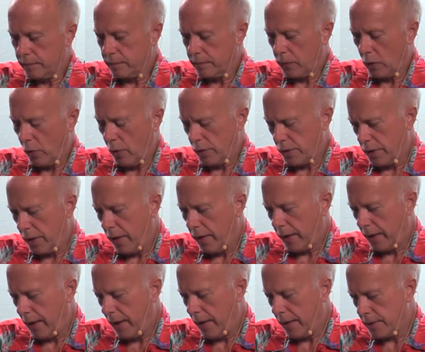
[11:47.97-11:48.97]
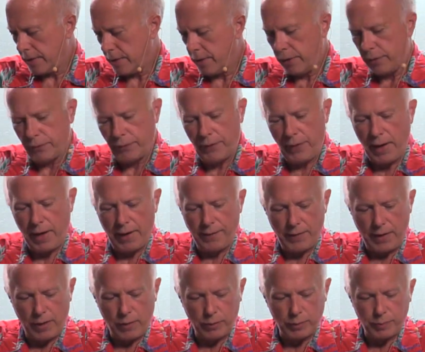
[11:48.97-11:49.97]
Of course, carrying a Canon 705,
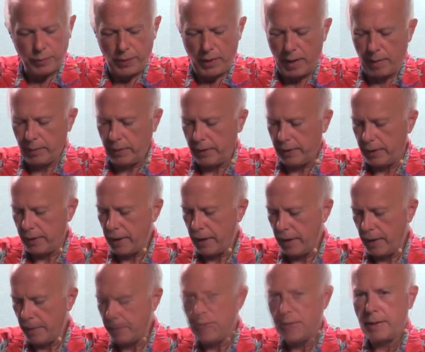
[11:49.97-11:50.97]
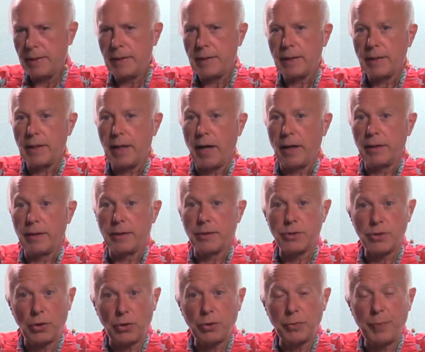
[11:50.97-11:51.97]
I would probably carry it in a
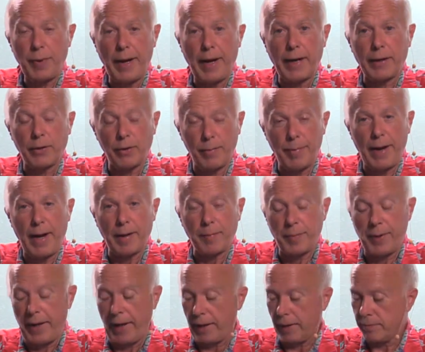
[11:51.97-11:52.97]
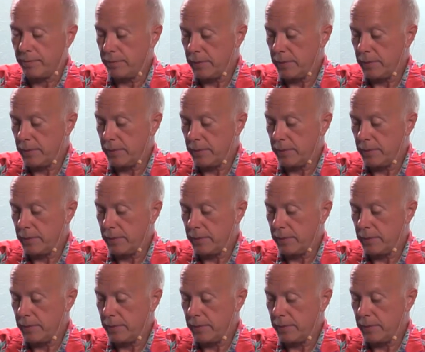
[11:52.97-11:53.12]
shoulder pack or a backpack.